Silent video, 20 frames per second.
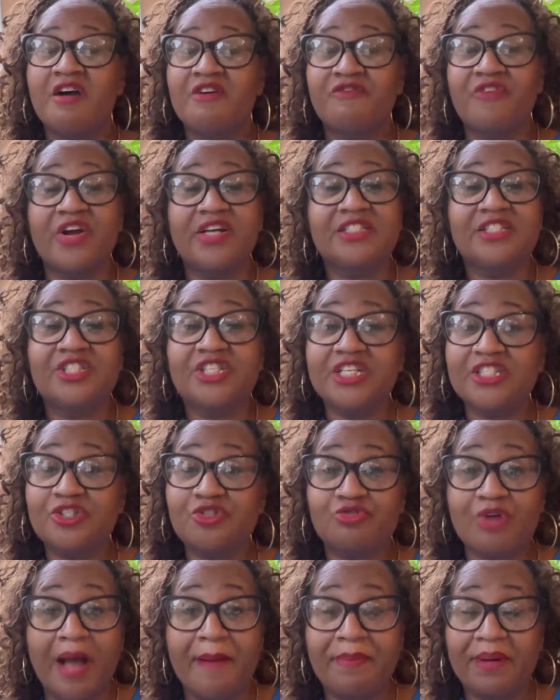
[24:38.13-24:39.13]
friends, just
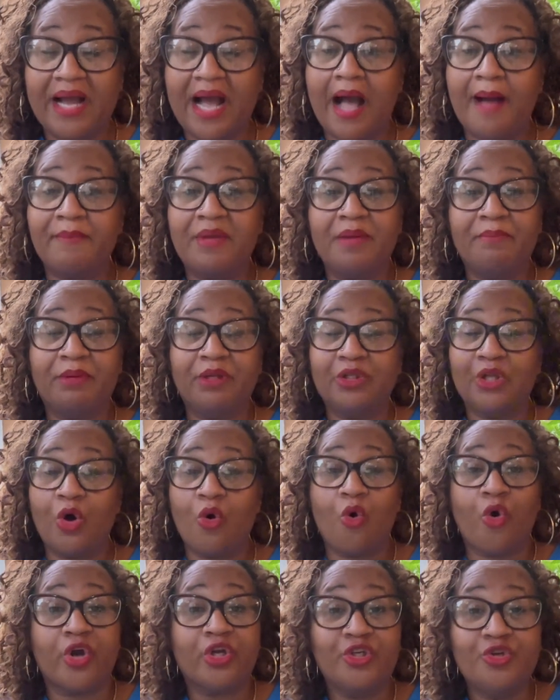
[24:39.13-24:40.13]
drop a comment below,
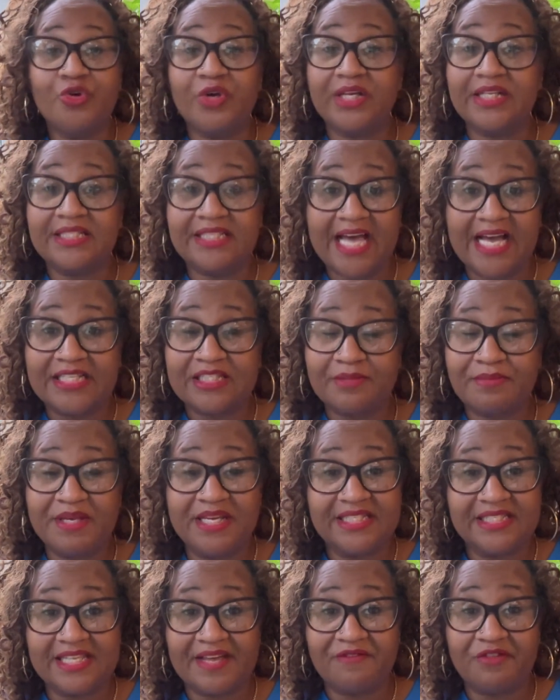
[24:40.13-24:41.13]
or you can text me
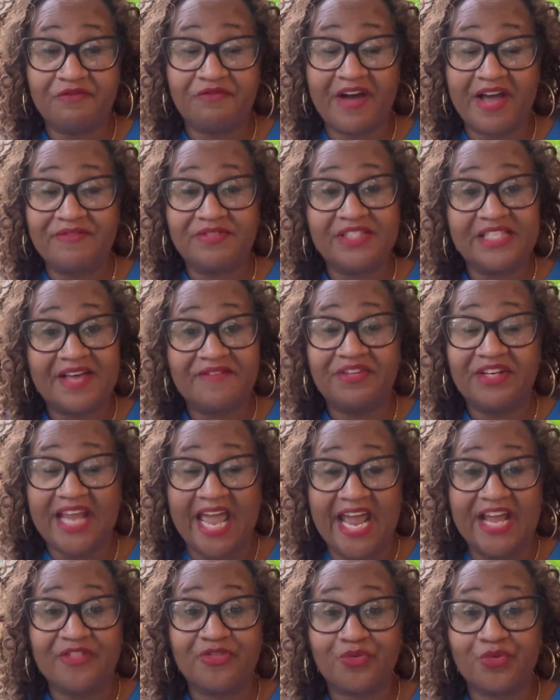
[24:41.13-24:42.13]
at
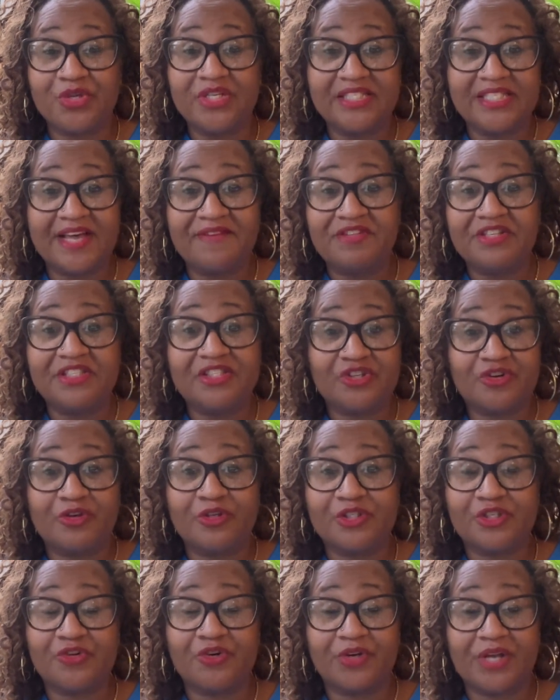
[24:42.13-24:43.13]

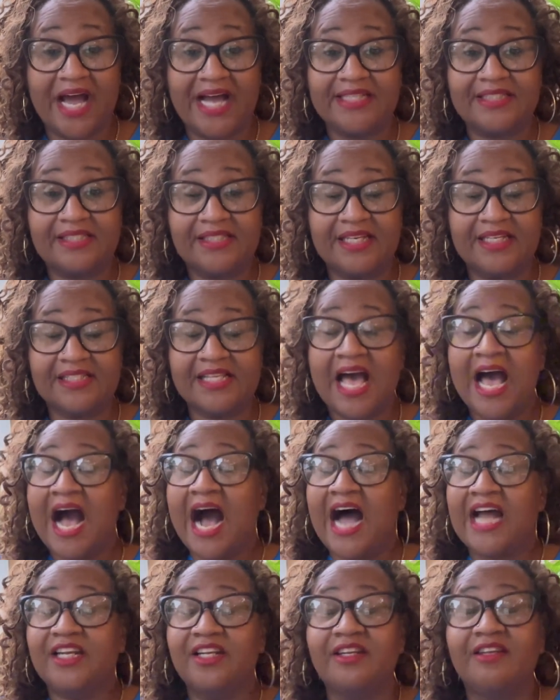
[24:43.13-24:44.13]
757-837-0096.
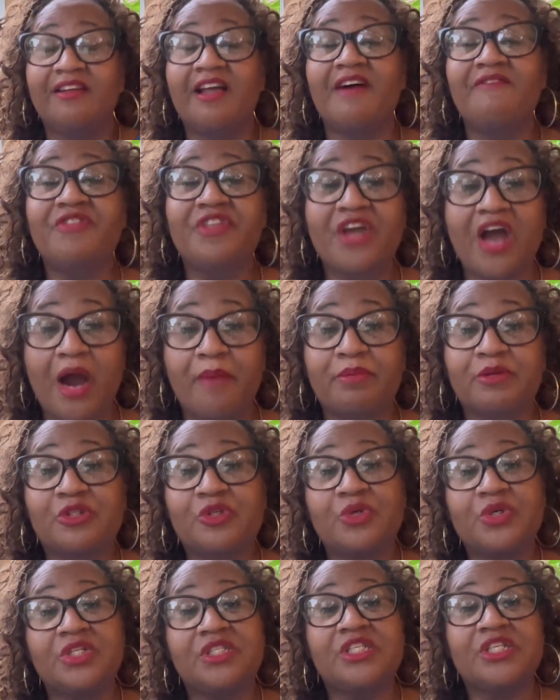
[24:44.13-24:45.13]
I'd love the
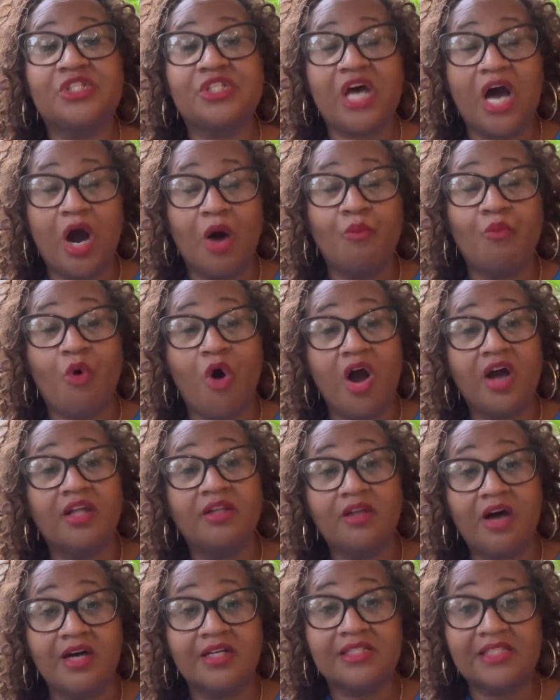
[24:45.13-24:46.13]
opportunity to help walk
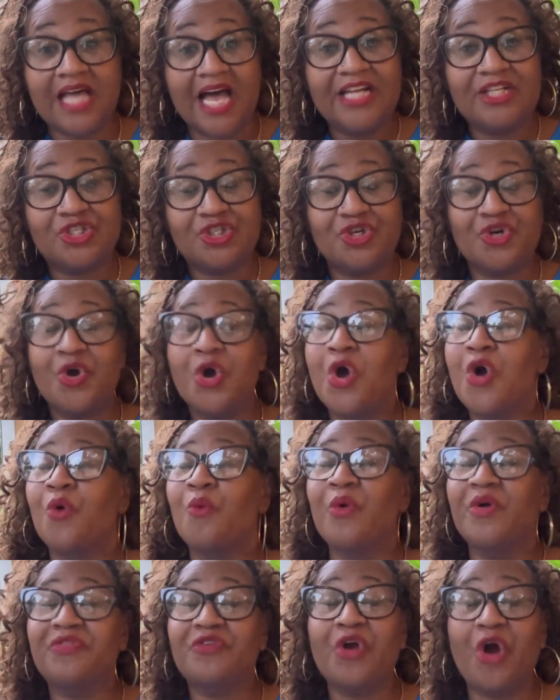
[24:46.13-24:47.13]
alongside you
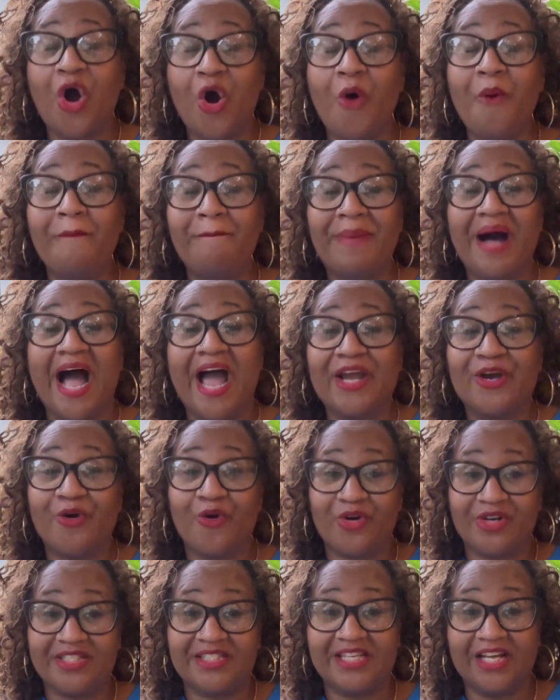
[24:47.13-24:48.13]
with your home buying
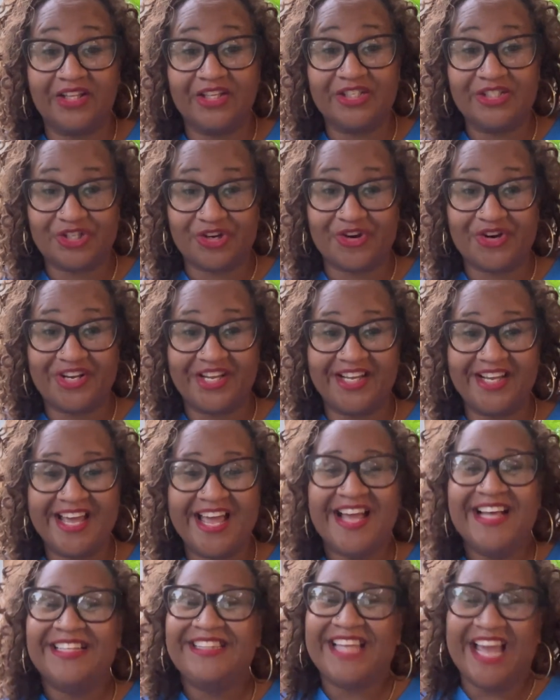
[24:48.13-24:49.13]
or selling journey.
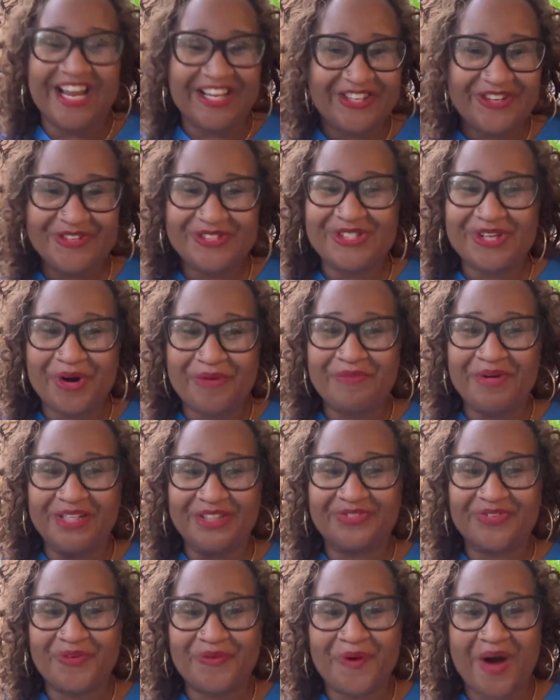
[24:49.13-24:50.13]
Thank you so much
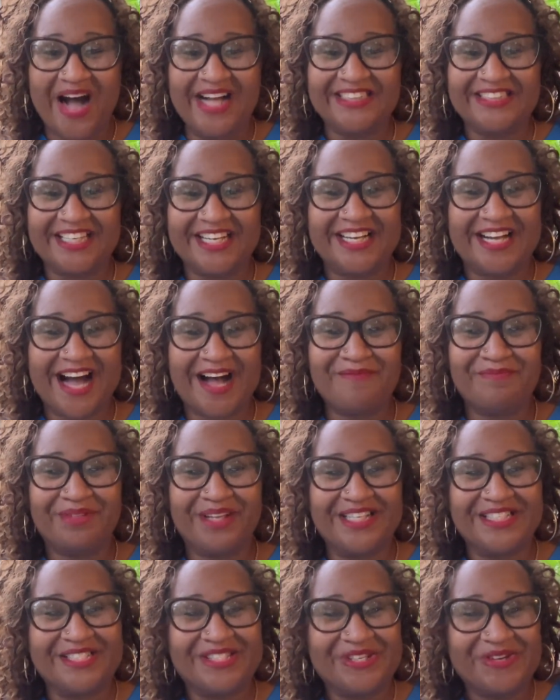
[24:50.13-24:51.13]
for watching. God
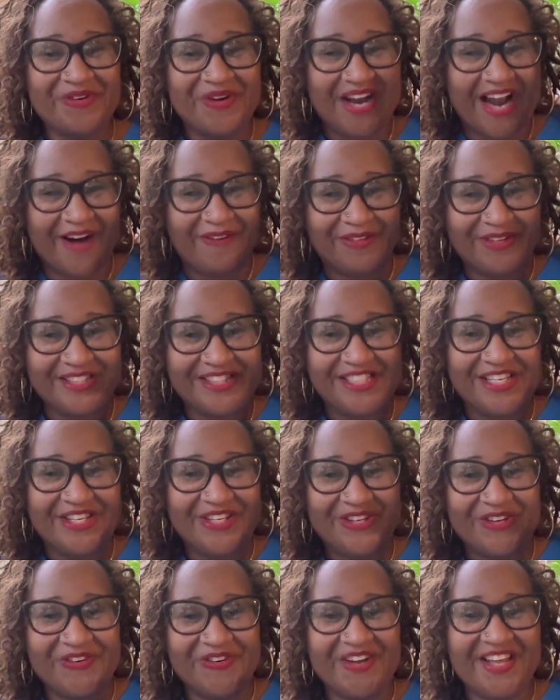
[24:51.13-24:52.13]
bless you, and I will see
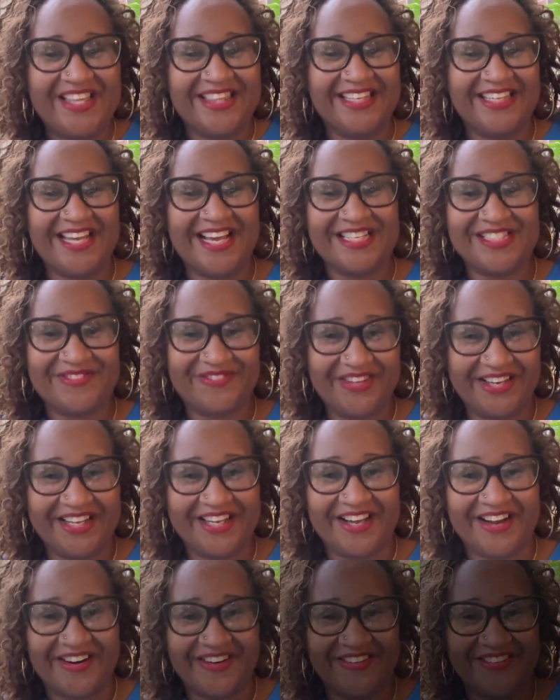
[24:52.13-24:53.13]
you in the next
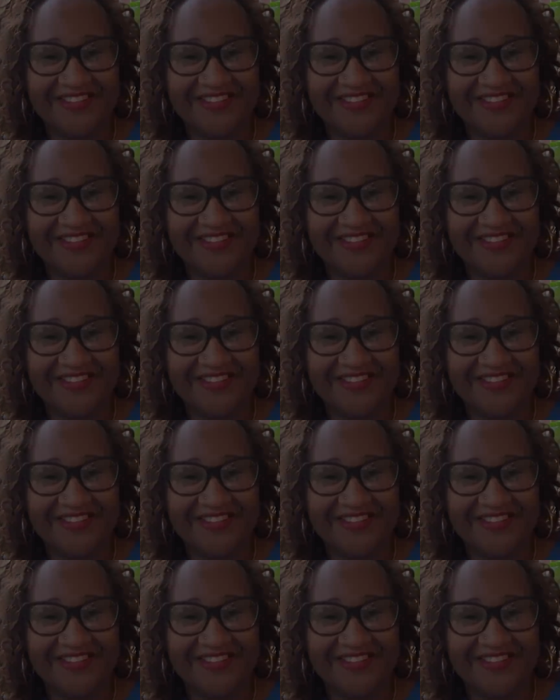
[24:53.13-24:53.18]
video.